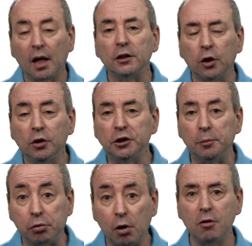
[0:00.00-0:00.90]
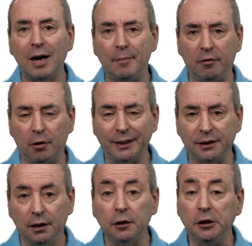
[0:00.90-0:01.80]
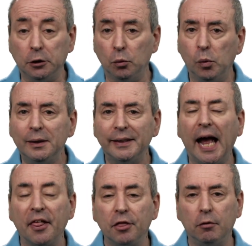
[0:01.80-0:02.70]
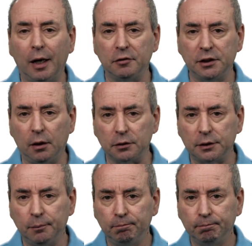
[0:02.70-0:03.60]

As long as you program it right, you will get the right results.